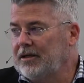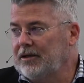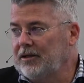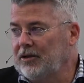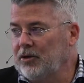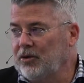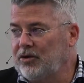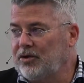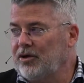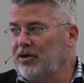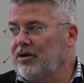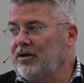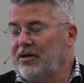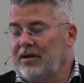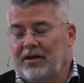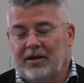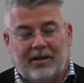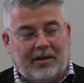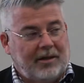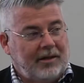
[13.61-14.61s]

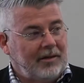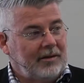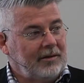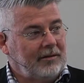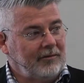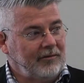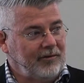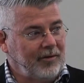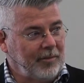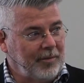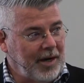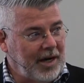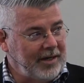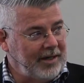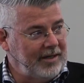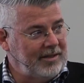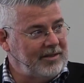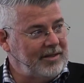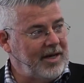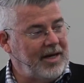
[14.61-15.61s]
Luther, for
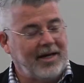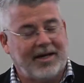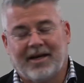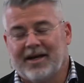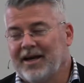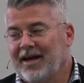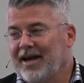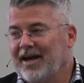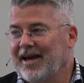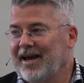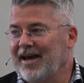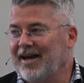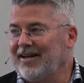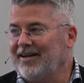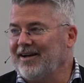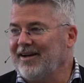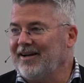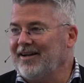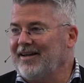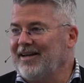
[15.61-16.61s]
Bonnie's sake,
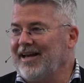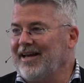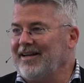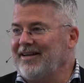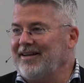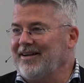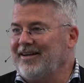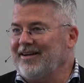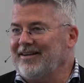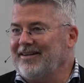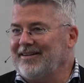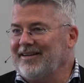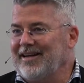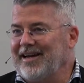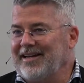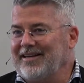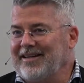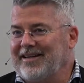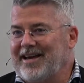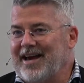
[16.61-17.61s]
and
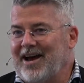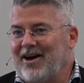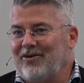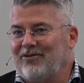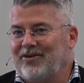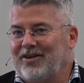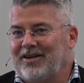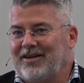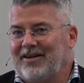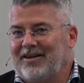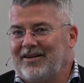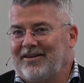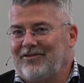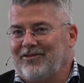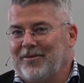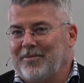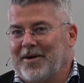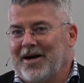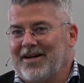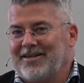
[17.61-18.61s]
Calvin,
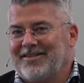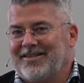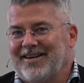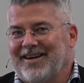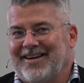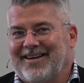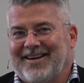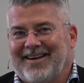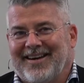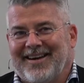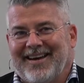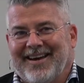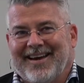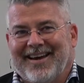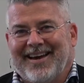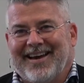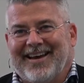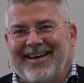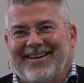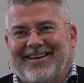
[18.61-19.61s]
for my sake,
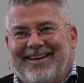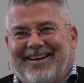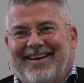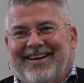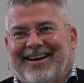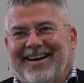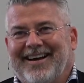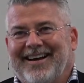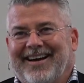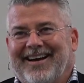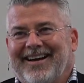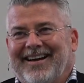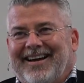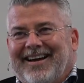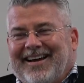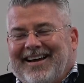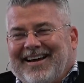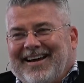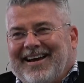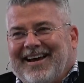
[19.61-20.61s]
and for
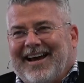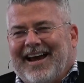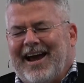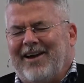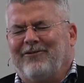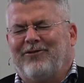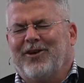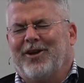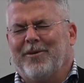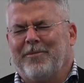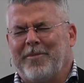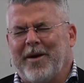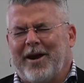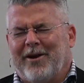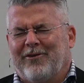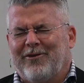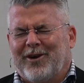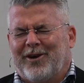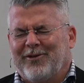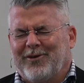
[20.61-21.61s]
the
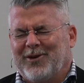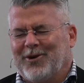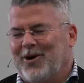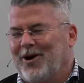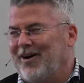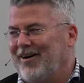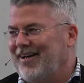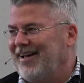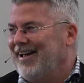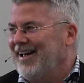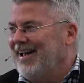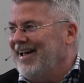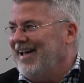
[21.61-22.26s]
benefit of you all.